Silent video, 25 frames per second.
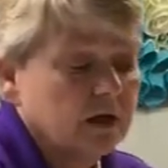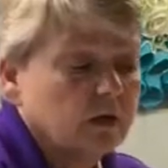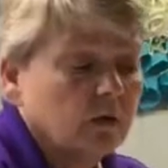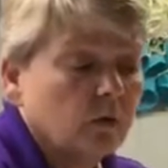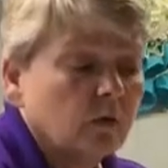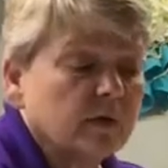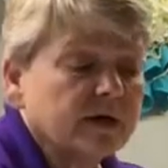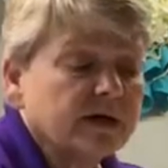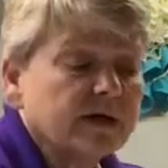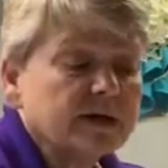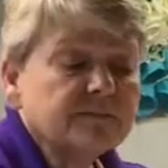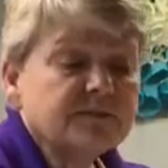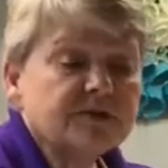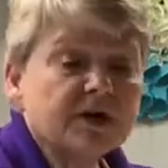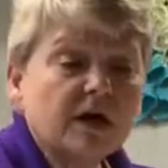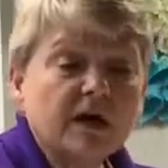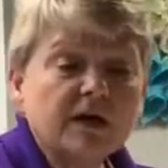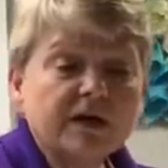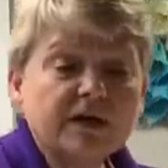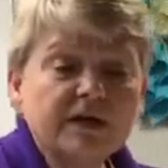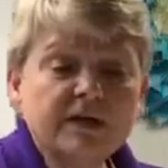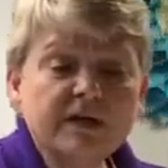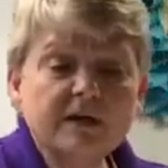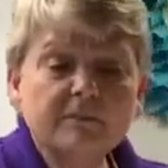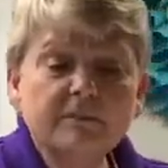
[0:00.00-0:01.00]
When I'm
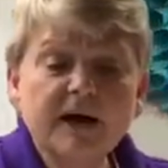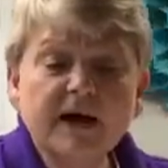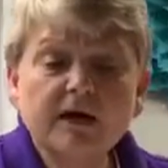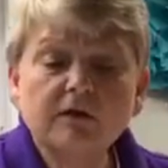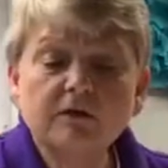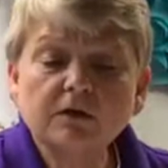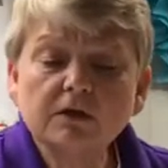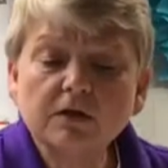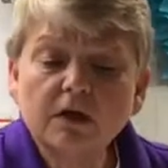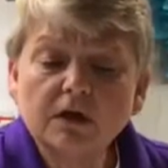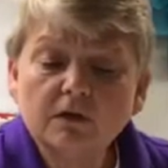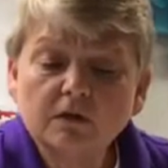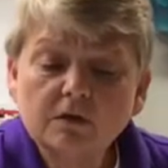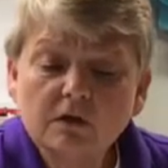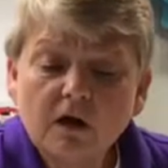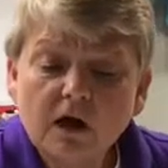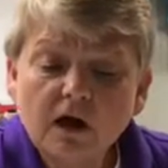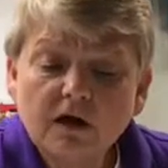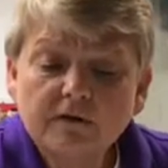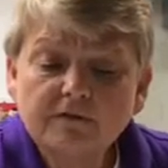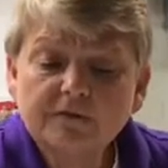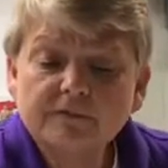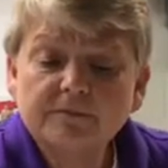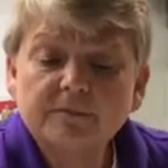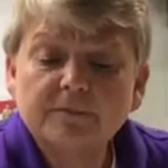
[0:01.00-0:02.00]
talking about low
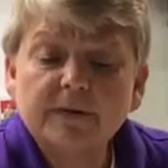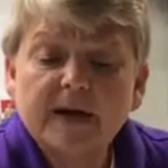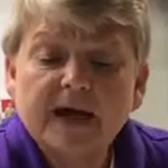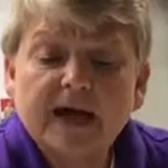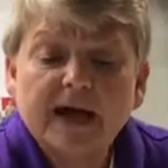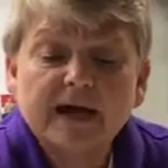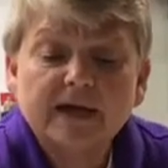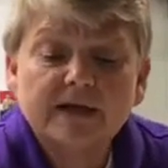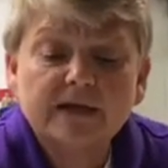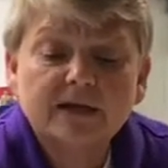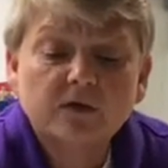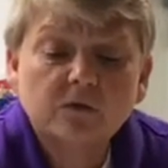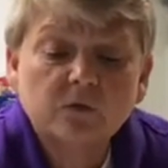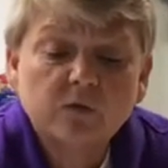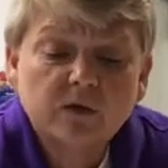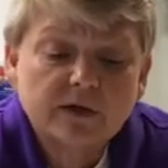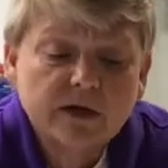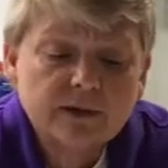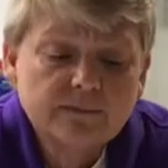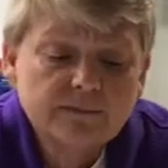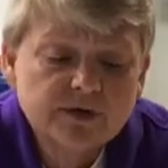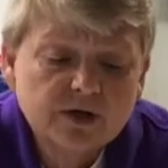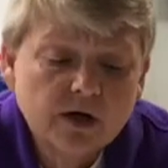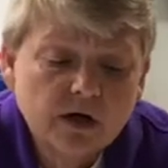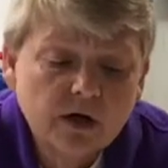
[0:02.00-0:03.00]
loft batting, what
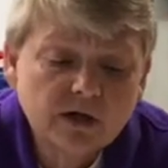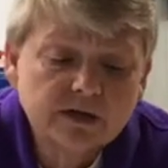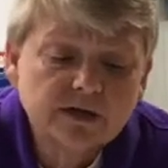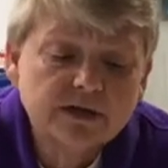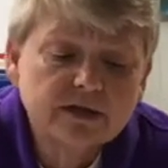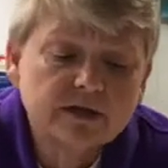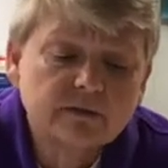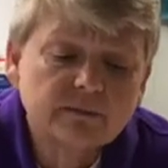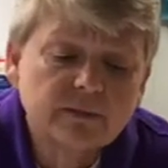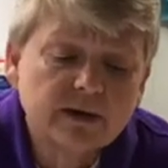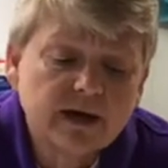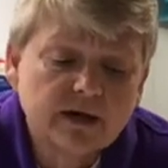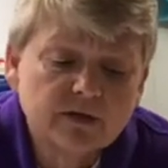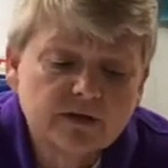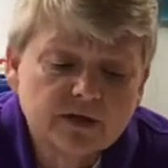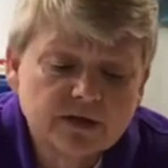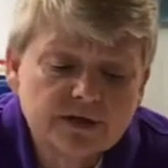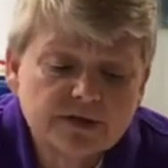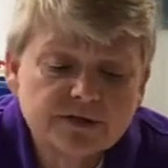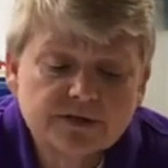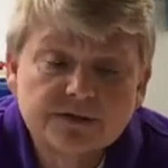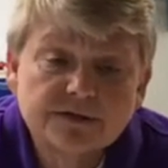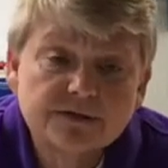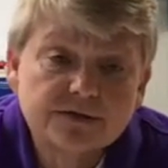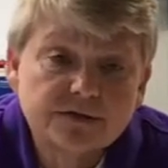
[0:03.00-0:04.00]
I'm talking about
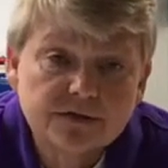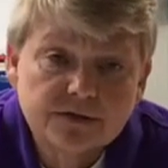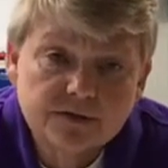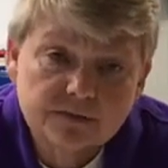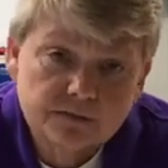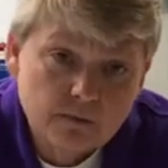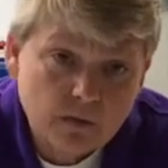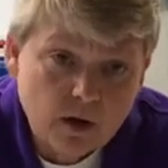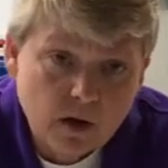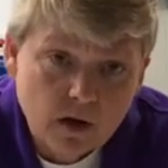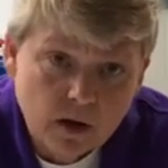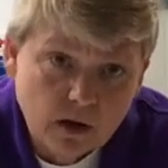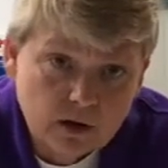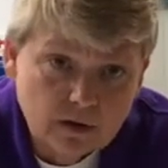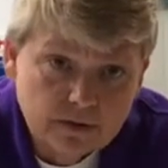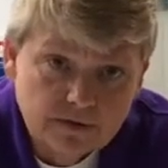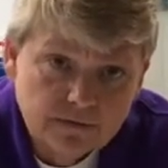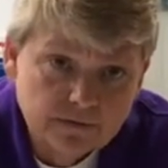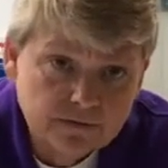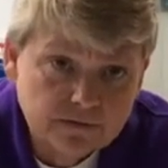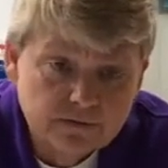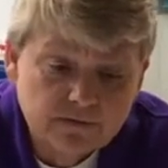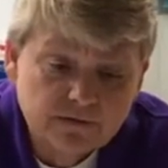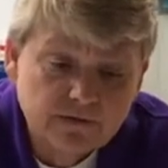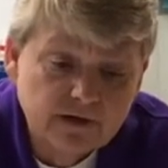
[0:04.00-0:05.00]
is the
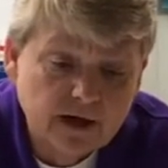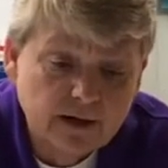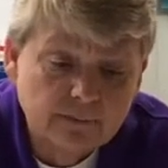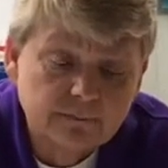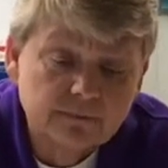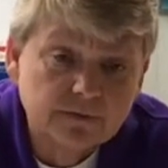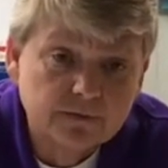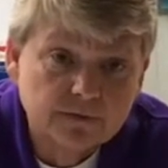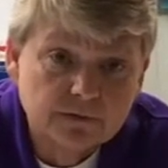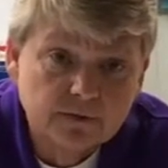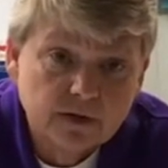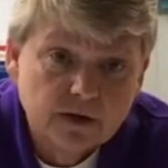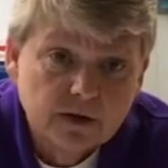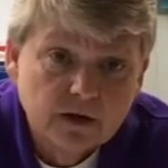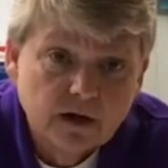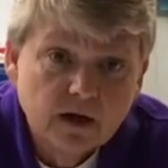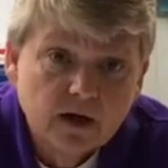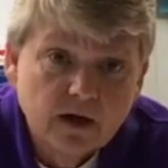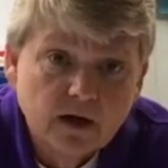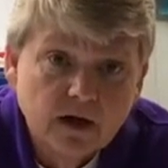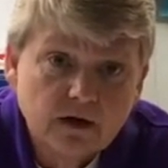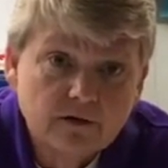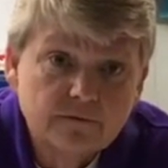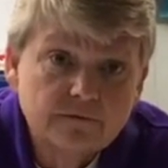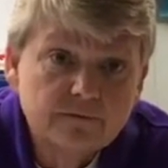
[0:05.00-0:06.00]
smallest depth
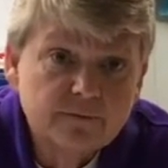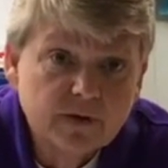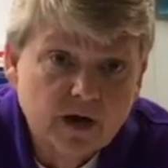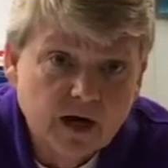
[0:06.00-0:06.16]
of